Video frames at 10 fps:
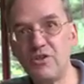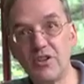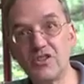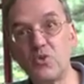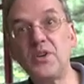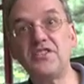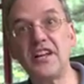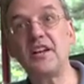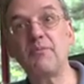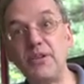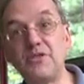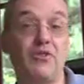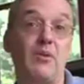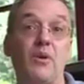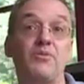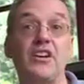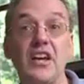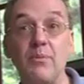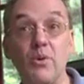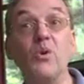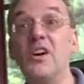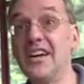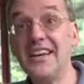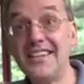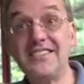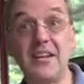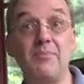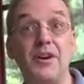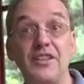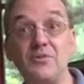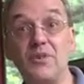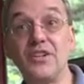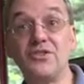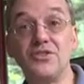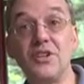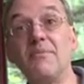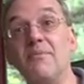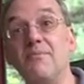you can squeeze down a piece of fibre optic cable is set by this relationship.